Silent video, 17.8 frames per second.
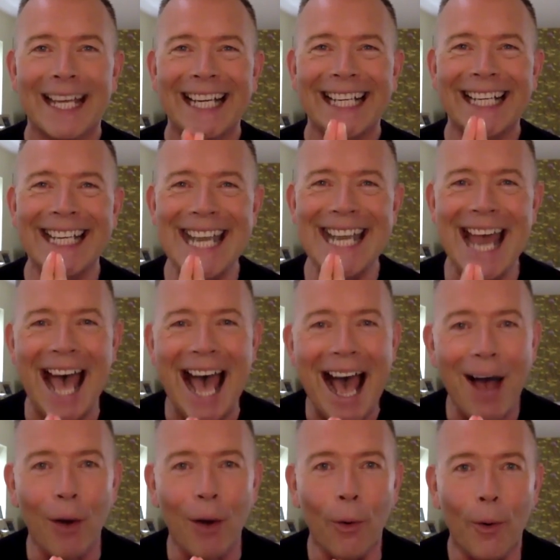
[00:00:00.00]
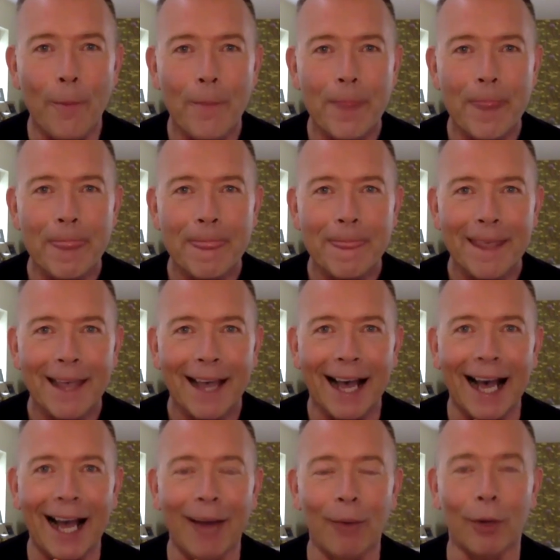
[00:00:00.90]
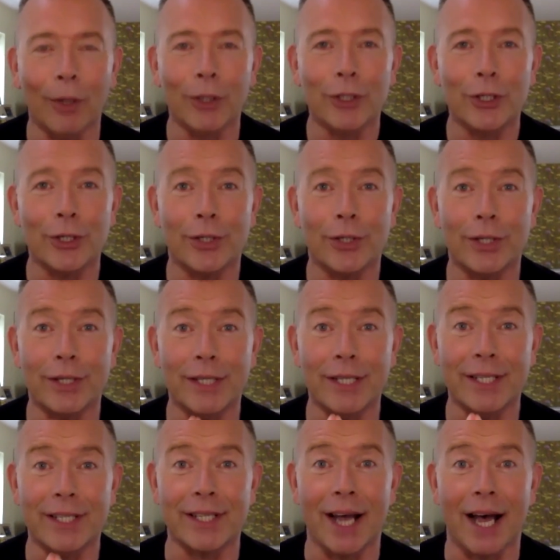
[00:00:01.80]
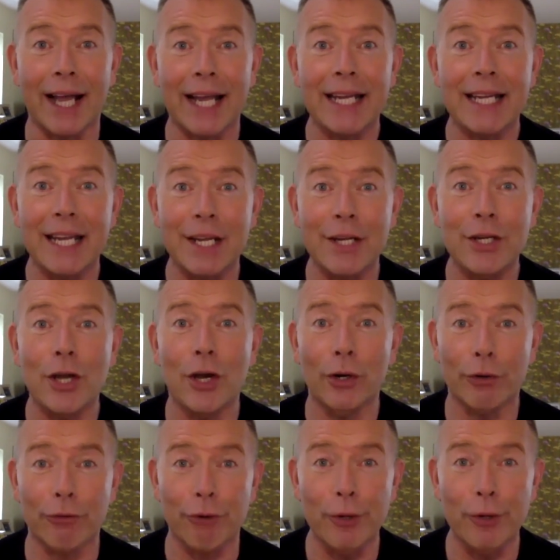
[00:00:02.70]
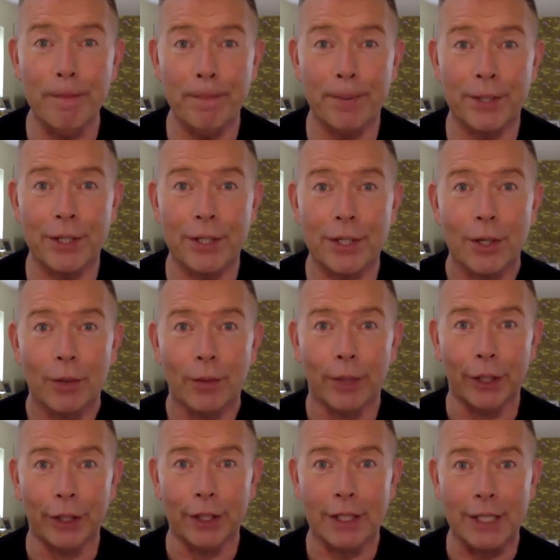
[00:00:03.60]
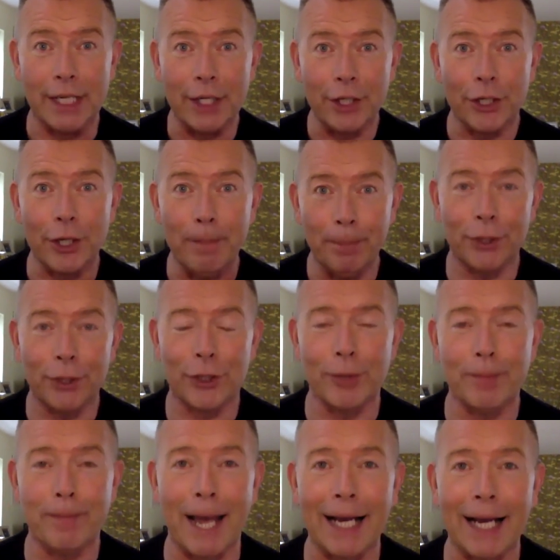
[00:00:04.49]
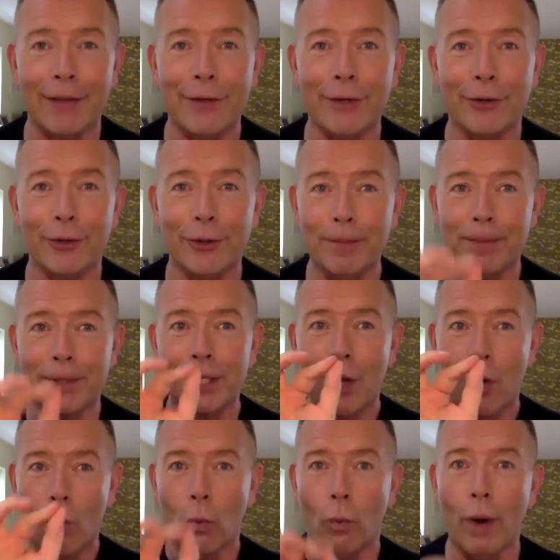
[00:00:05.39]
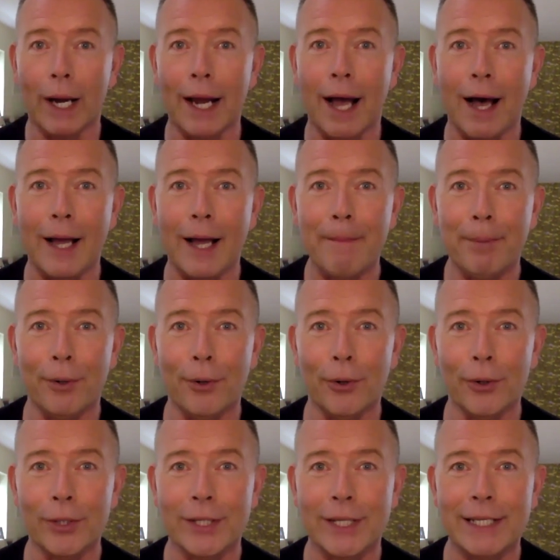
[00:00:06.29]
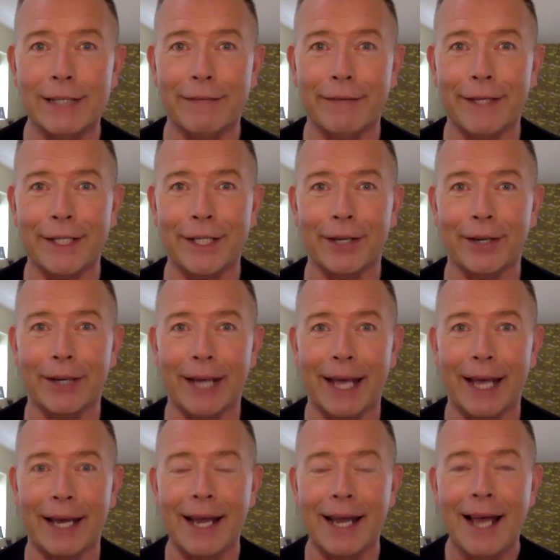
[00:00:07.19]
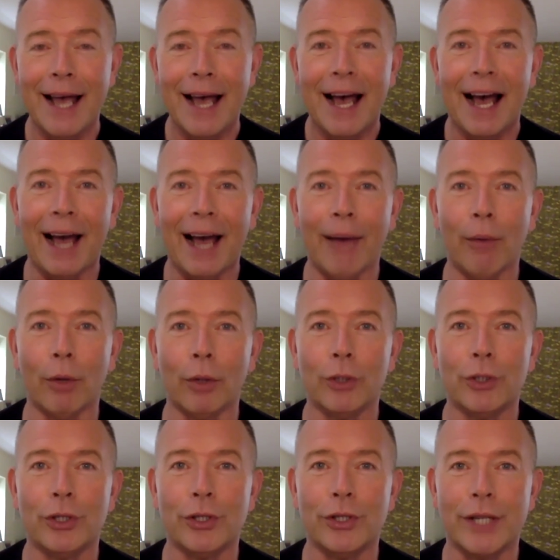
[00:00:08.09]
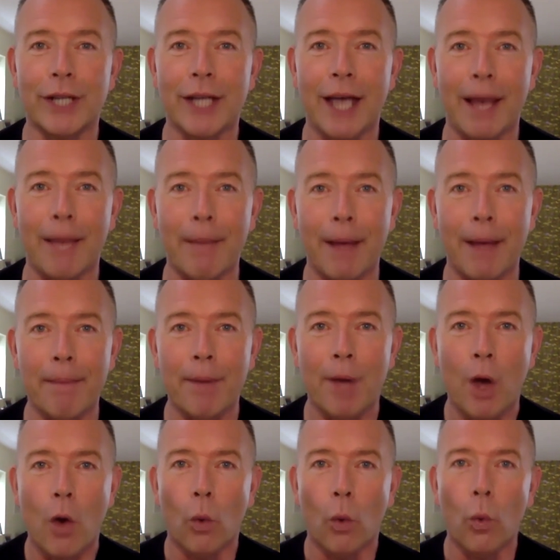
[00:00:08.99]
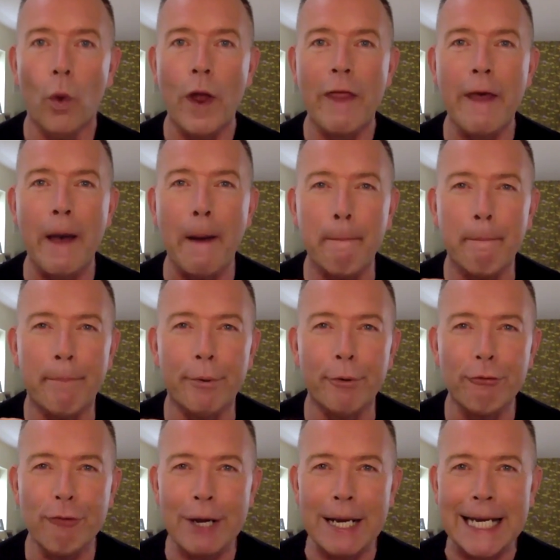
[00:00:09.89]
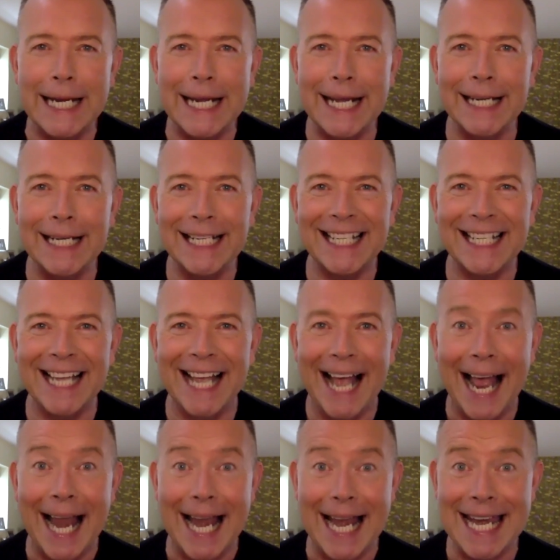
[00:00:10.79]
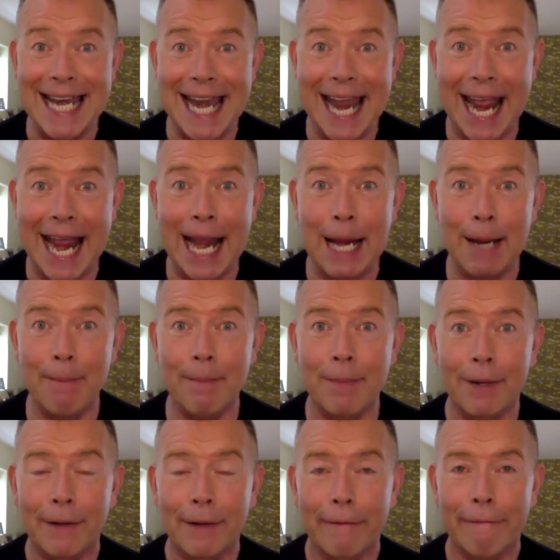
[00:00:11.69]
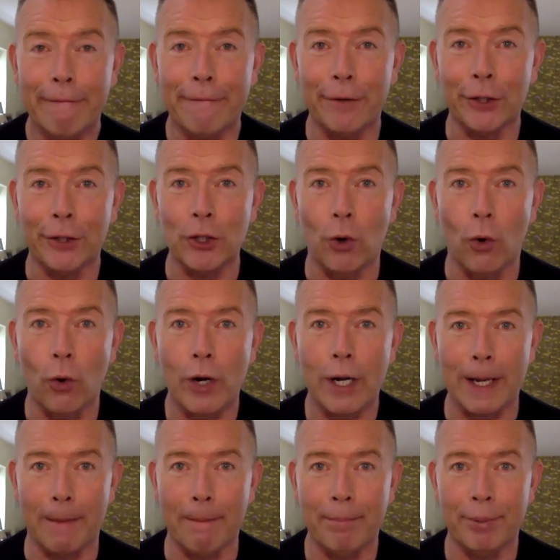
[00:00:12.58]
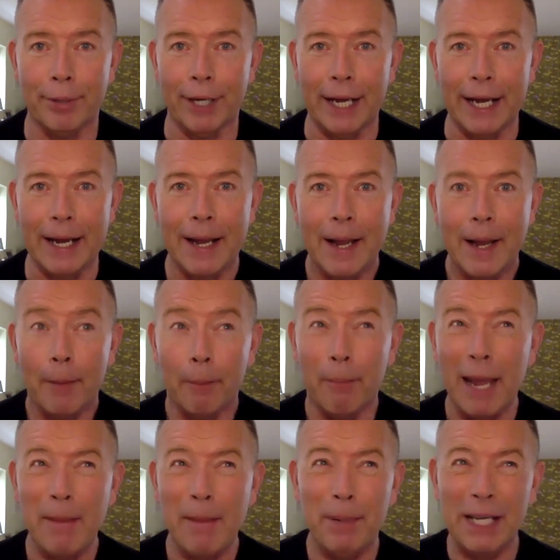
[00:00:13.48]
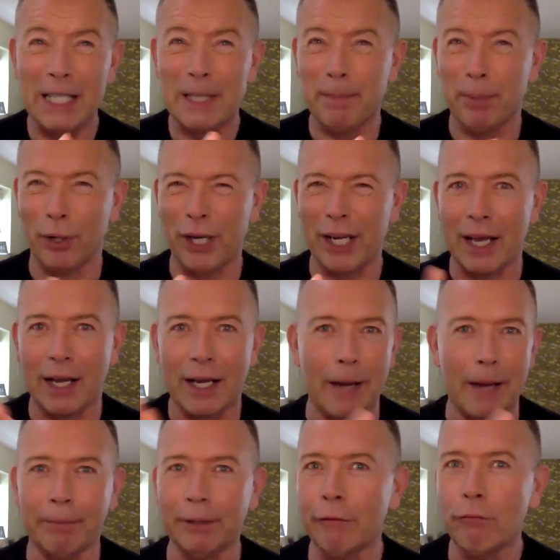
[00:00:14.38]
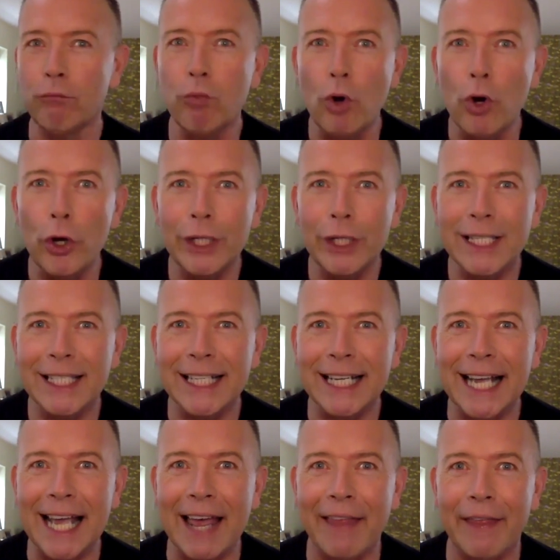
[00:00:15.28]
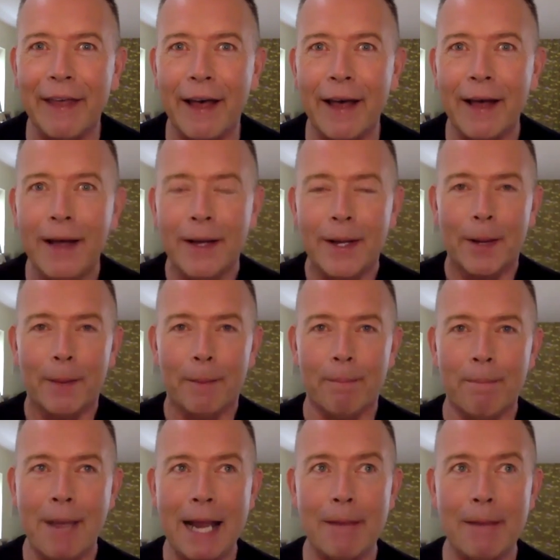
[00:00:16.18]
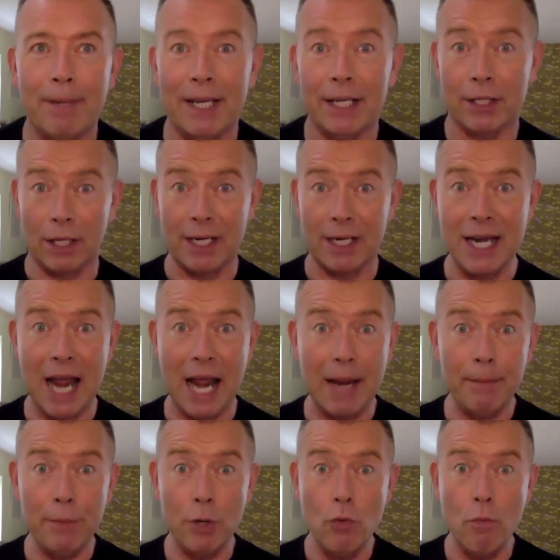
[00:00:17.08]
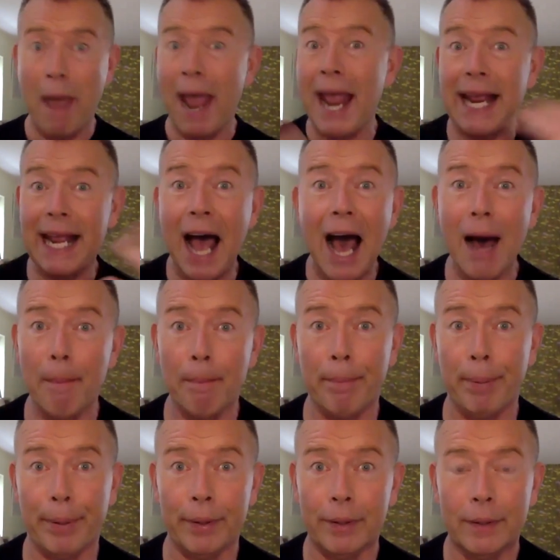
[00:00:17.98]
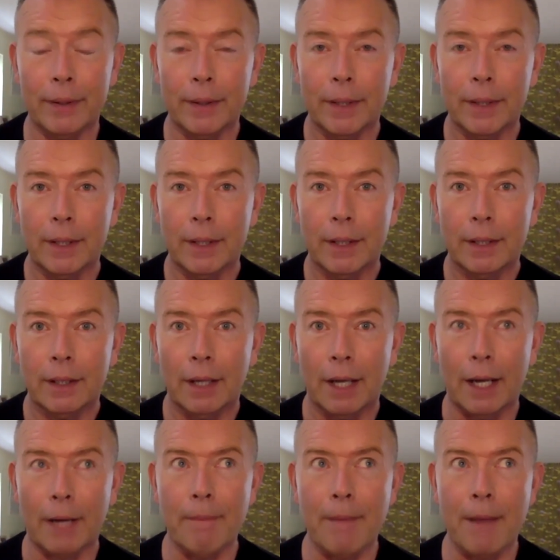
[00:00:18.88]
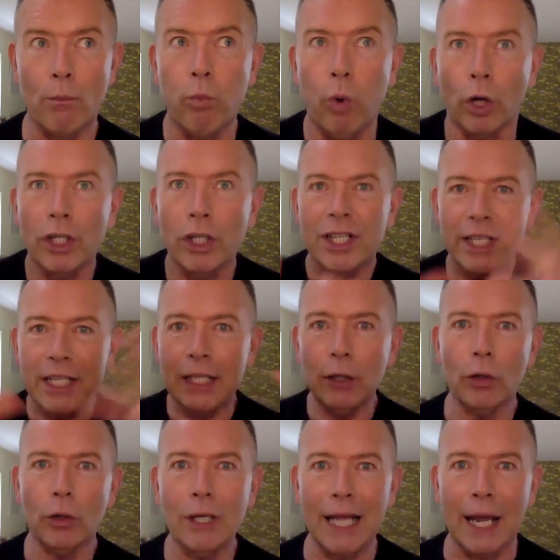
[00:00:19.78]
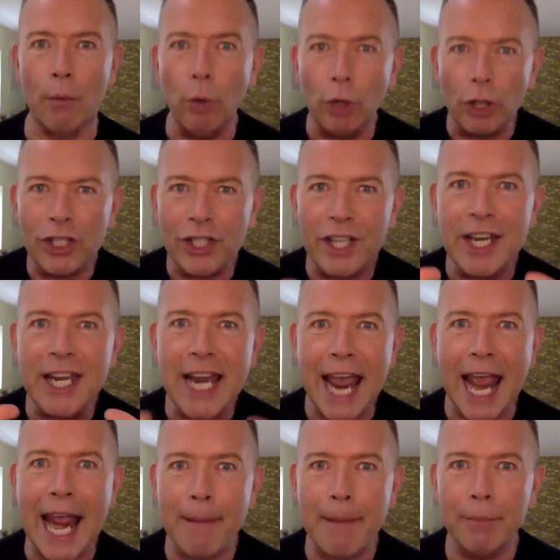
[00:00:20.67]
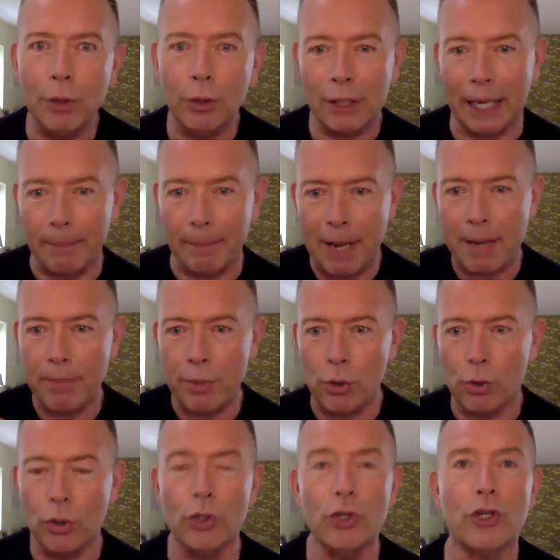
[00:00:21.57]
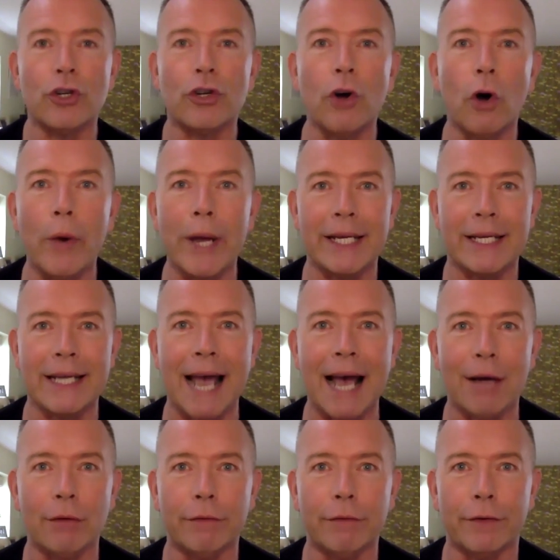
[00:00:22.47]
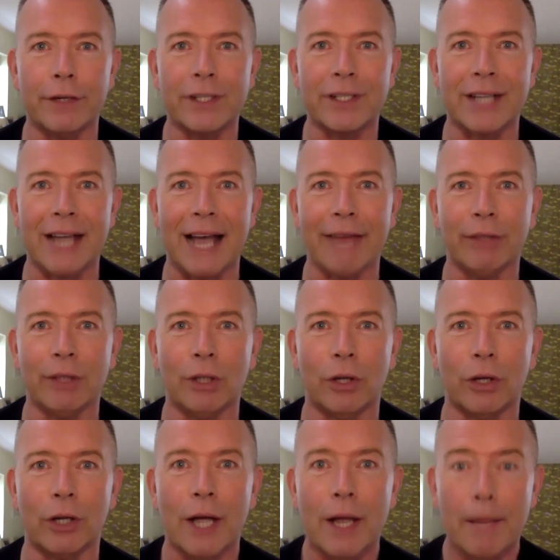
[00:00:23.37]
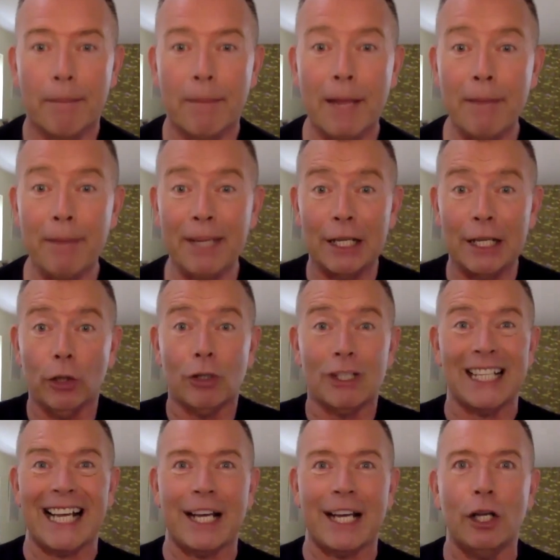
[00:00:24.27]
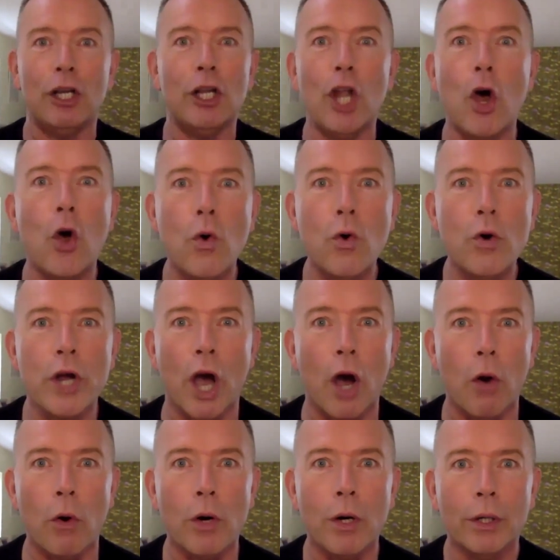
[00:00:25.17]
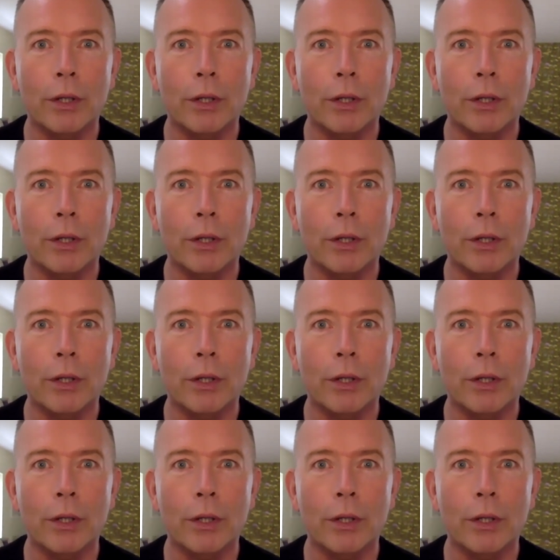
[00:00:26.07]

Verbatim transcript: now I want you to decide in your groups, when your teacher puts you back in the groups, when I pause this video again, I want you to come up with a brilliant name for your company. Maybe it's putting a couple of words together. Maybe it's a name you make up and what does it look like? What does the name look like? Maybe you can draw it down for us to have a look. Maybe it looks like a logo.